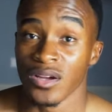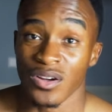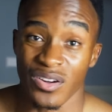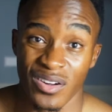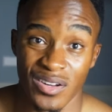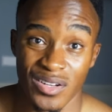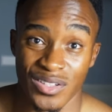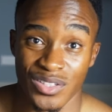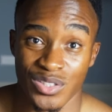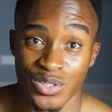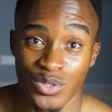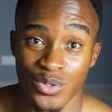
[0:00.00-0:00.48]

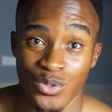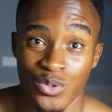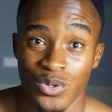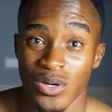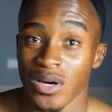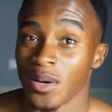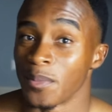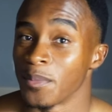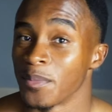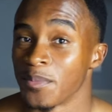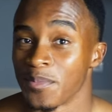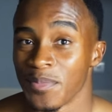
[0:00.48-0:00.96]
going to school,
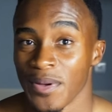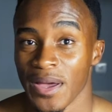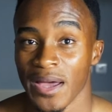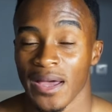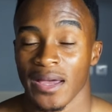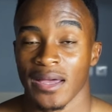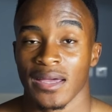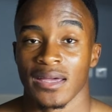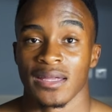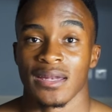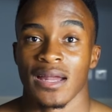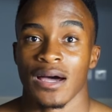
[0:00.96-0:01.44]
coming
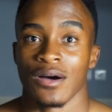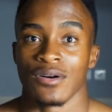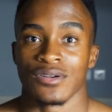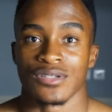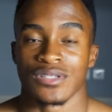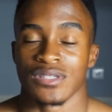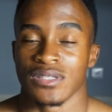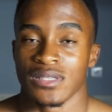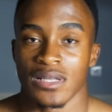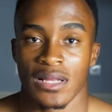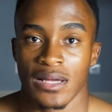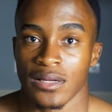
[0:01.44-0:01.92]
back, and I was
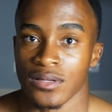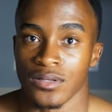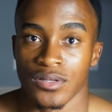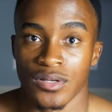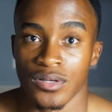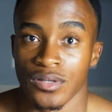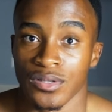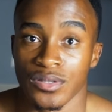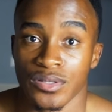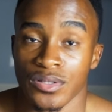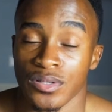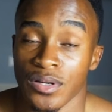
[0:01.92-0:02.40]
just like,
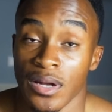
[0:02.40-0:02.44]
no,